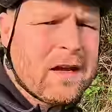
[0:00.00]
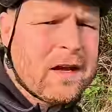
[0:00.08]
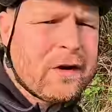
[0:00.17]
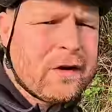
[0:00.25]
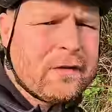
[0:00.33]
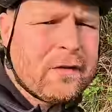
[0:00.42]

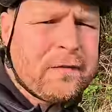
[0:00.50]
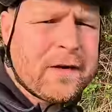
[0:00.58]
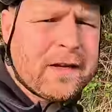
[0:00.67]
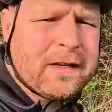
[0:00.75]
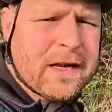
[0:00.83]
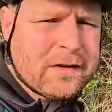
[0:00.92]
And another
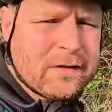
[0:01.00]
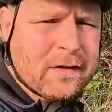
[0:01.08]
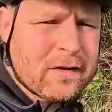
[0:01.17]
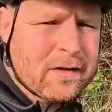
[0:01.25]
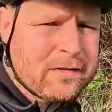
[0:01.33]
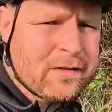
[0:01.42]
thing,
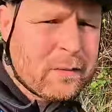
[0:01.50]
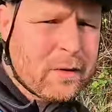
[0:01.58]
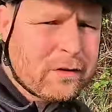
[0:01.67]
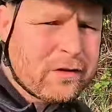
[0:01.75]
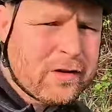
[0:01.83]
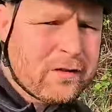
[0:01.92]
Daniel, if you're
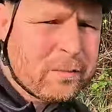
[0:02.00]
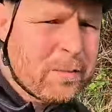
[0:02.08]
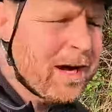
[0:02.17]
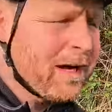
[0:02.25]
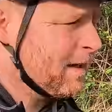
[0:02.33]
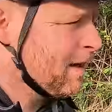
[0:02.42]
watching this
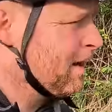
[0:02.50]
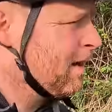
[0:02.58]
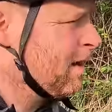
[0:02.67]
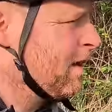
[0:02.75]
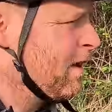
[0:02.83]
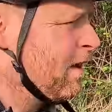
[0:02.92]
back,
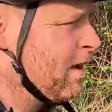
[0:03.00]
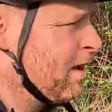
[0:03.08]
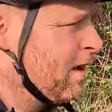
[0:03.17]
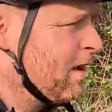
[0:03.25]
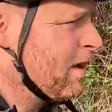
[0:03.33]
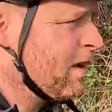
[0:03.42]

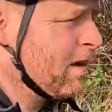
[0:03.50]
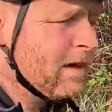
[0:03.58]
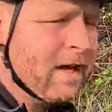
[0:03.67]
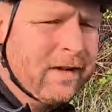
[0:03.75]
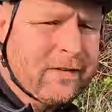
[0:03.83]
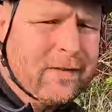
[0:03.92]

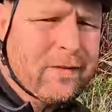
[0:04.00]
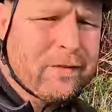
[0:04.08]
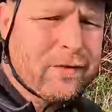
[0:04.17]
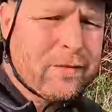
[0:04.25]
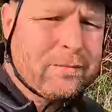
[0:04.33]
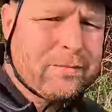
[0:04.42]
get
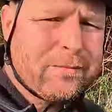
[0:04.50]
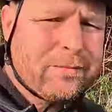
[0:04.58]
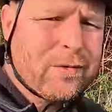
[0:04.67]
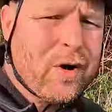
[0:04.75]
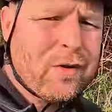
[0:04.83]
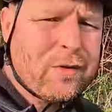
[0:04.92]
yourself some
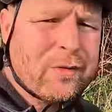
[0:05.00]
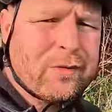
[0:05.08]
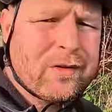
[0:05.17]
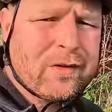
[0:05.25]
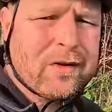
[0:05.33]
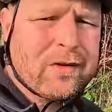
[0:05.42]

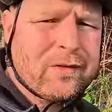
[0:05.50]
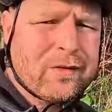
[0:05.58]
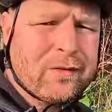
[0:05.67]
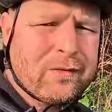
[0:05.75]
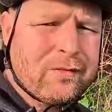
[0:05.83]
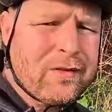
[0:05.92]
goggles,
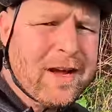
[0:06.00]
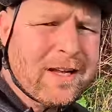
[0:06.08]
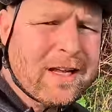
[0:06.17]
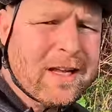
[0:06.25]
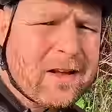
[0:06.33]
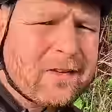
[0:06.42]

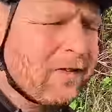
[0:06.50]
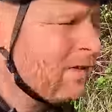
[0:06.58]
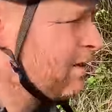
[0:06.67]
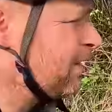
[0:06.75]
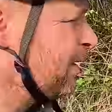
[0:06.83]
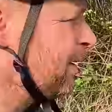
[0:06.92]
riding
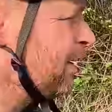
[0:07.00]
glasses.